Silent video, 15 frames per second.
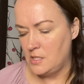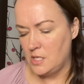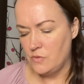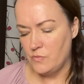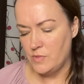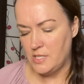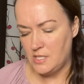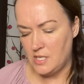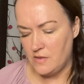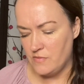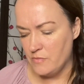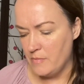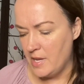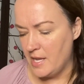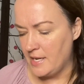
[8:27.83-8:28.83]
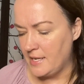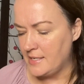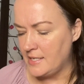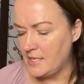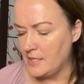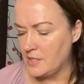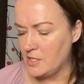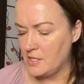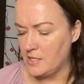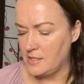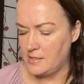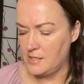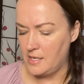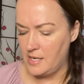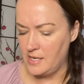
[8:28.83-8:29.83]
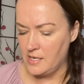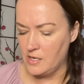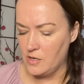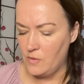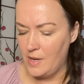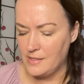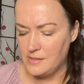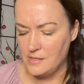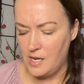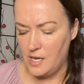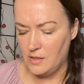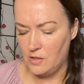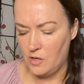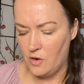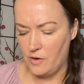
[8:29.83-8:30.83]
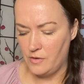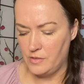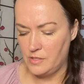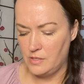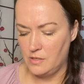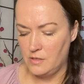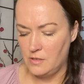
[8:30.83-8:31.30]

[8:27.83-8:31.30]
and received many teachings, the ego has not learned,